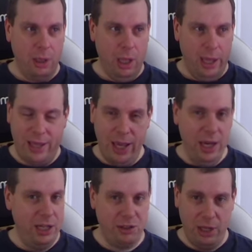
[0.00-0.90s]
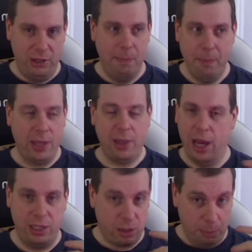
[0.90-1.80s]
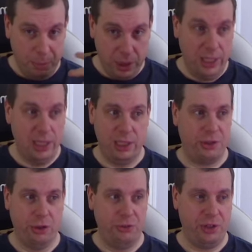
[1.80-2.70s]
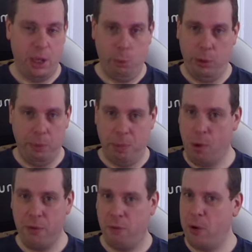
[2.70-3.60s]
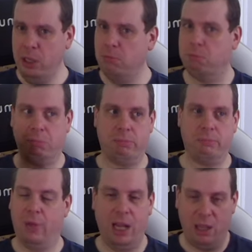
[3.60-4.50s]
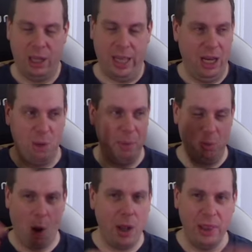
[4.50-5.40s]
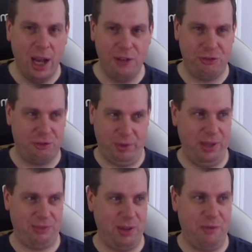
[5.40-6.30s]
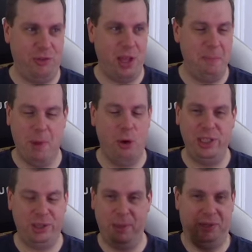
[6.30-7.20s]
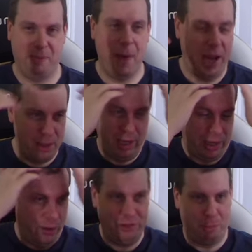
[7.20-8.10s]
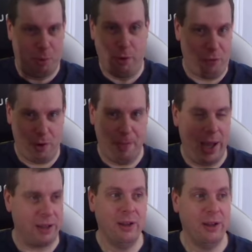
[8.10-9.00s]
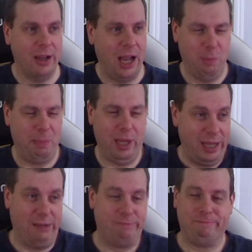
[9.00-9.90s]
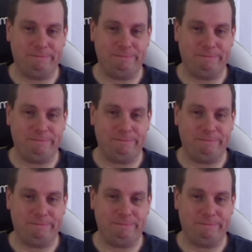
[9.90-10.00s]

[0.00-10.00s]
again, it's a mech that I completely associate with the periphery. I could be wrong in that. If you say Merlin to me as a mech, I'm like, all right, it's a periphery mech. I could be, again,